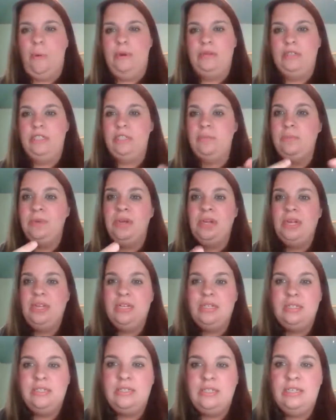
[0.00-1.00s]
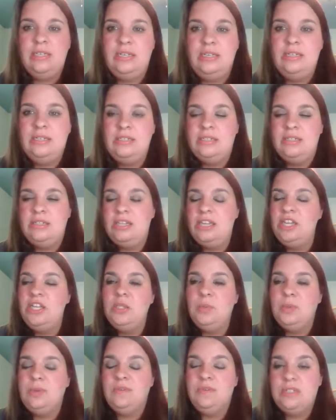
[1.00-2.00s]
experiences and
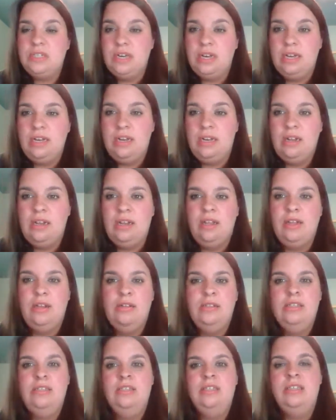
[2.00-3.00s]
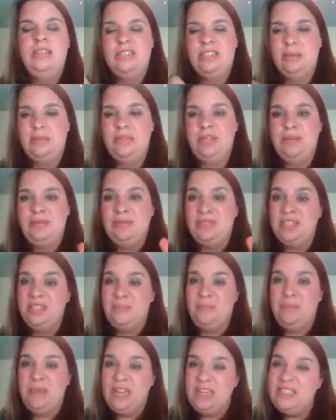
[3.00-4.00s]
things we've done, that sometimes the
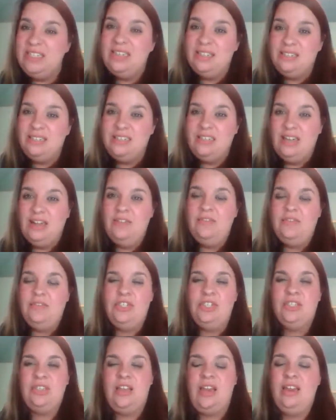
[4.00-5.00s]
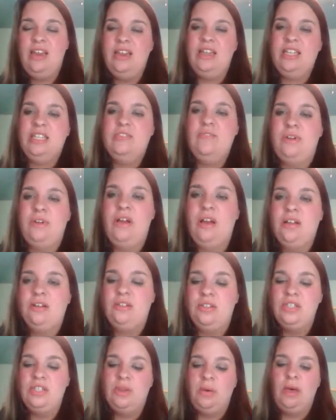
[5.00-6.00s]
basic stuff just kind of gets
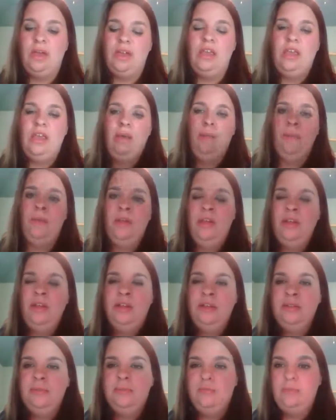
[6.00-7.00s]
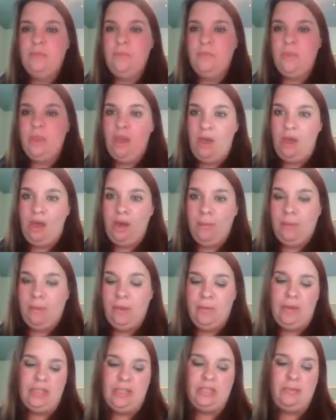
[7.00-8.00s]
forgotten. So I keep my
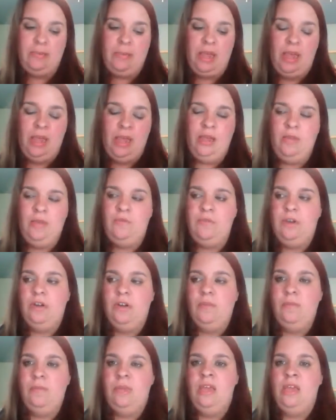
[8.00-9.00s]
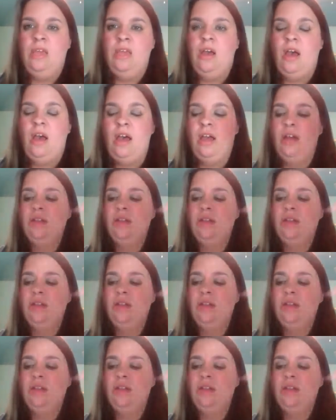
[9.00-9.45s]
resume in front of me. I